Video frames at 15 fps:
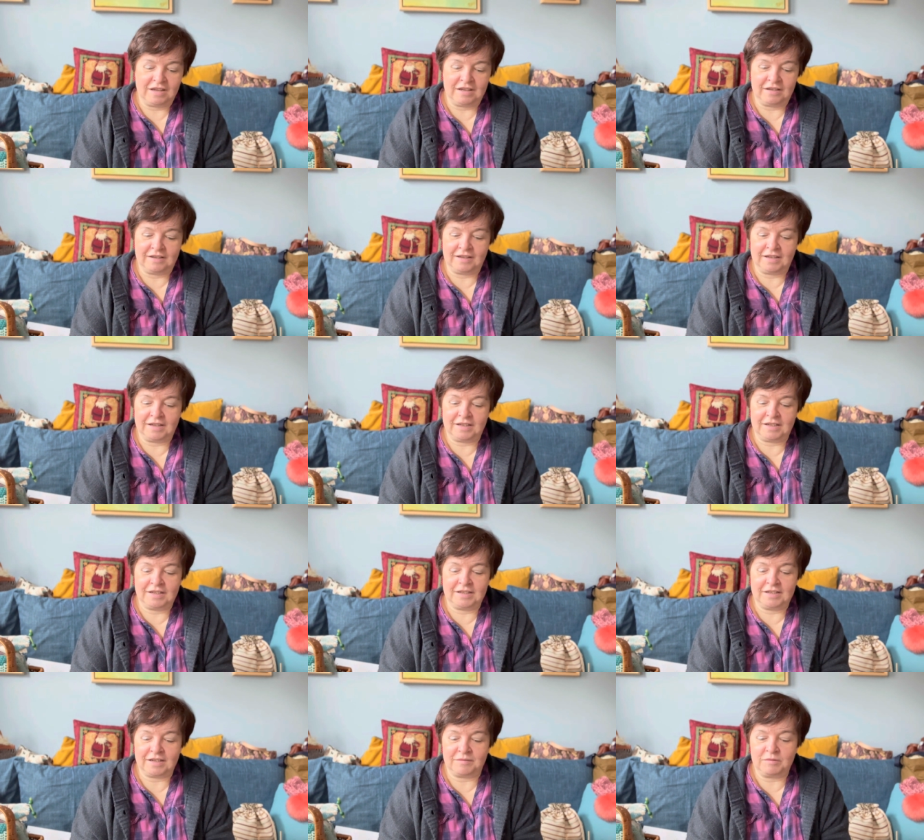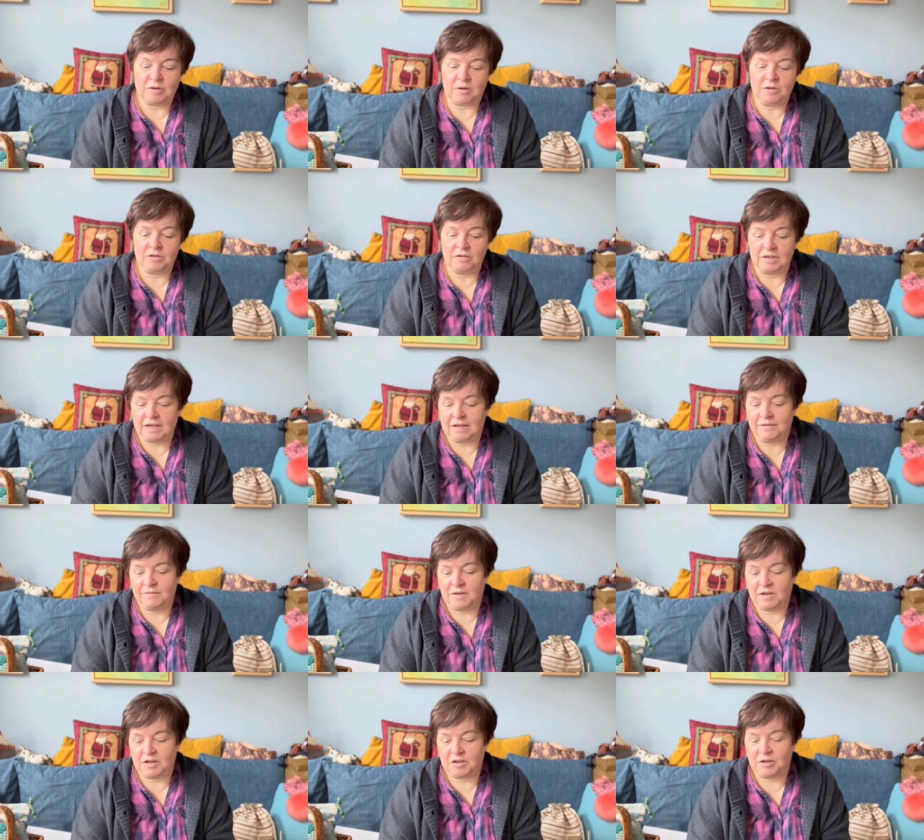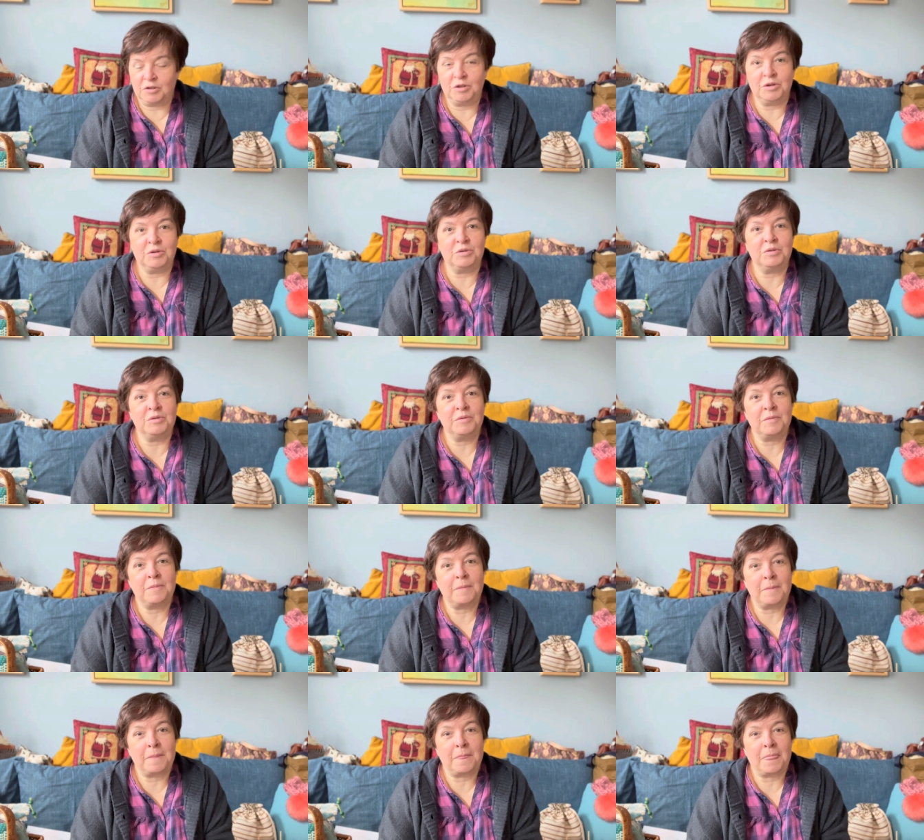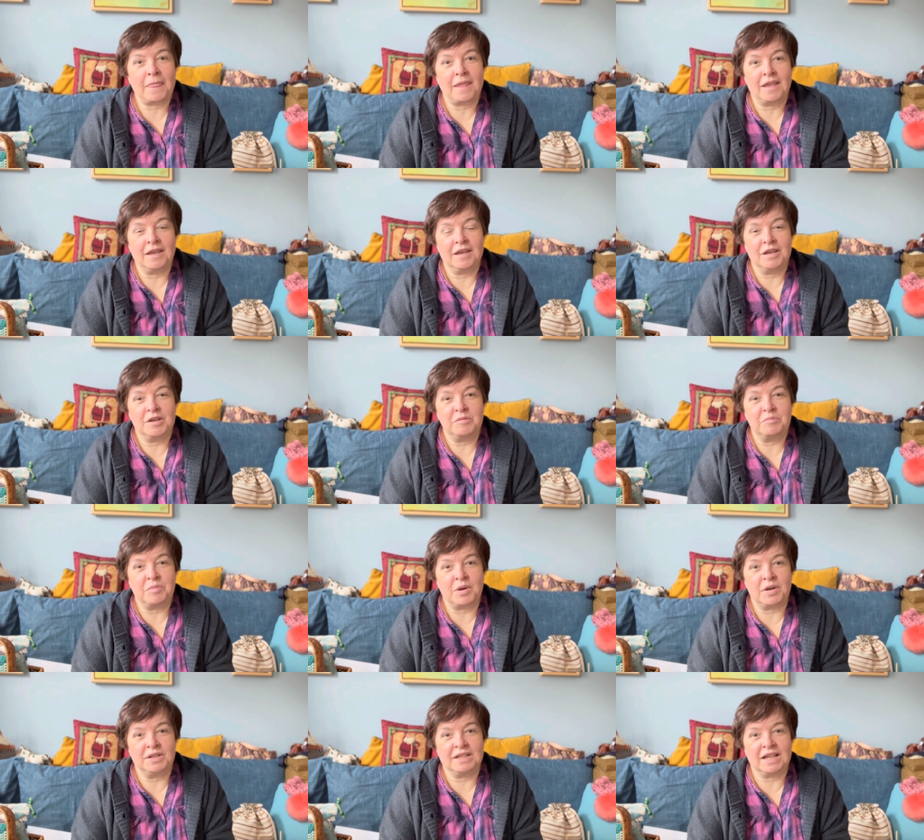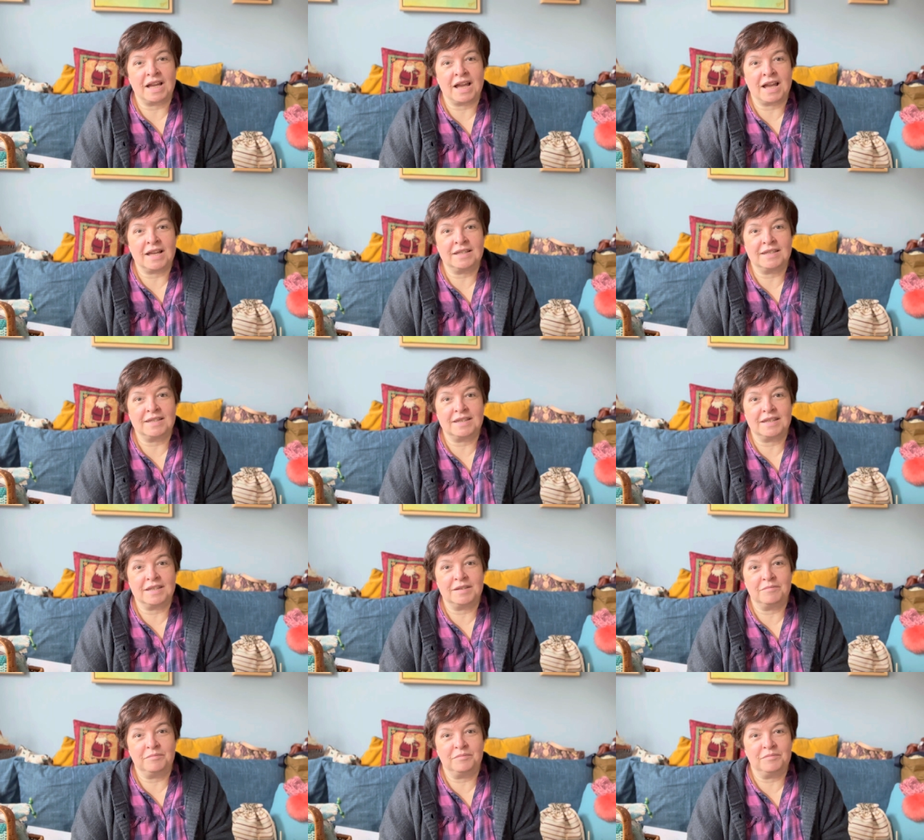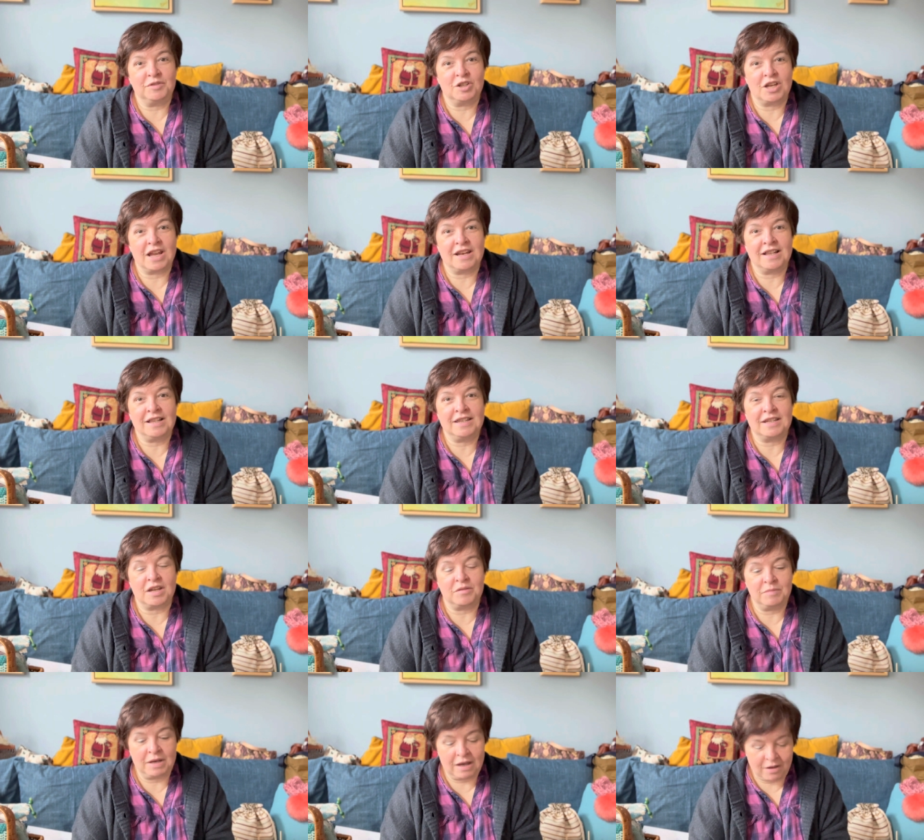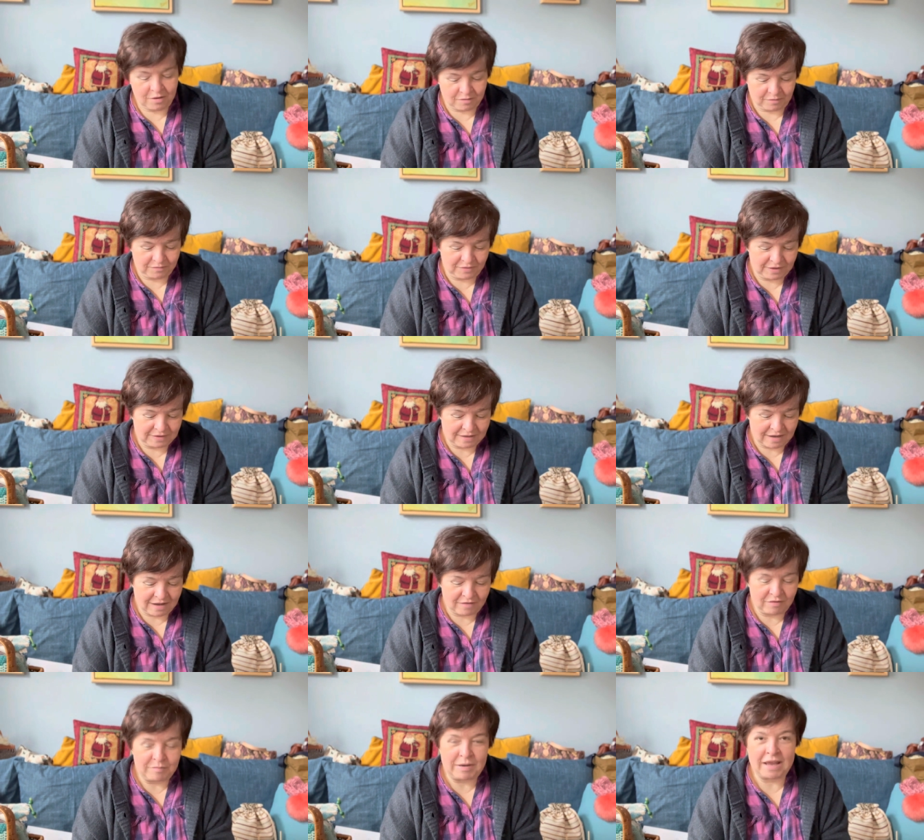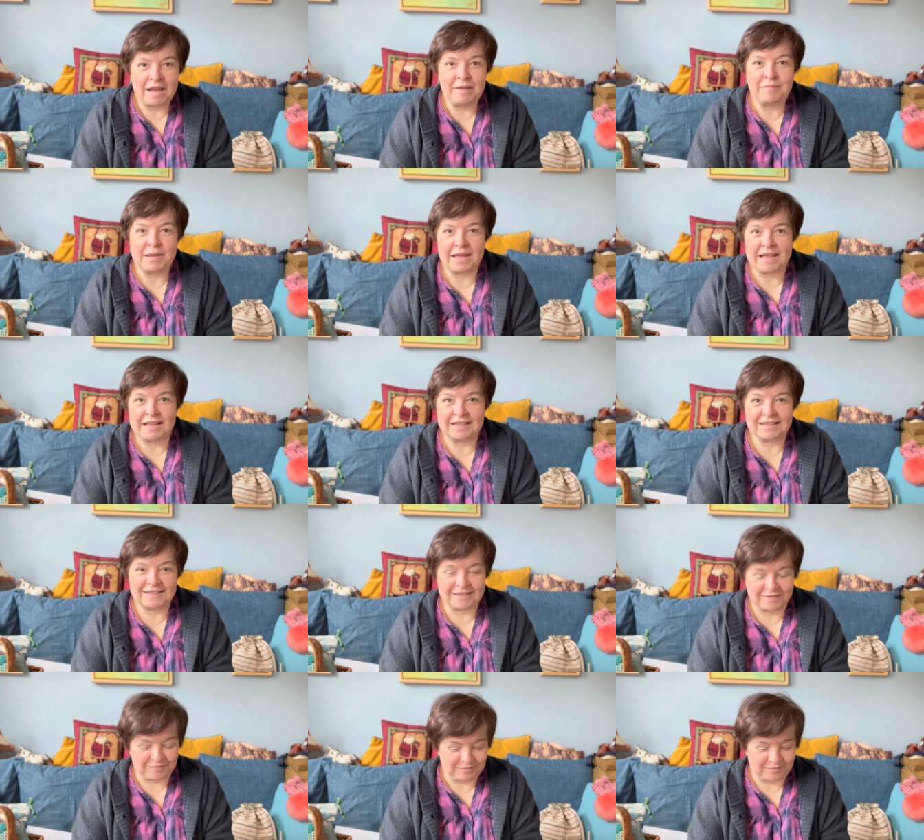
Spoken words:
And I'm going to link their new podcast channel down below. These are the Ply Pals.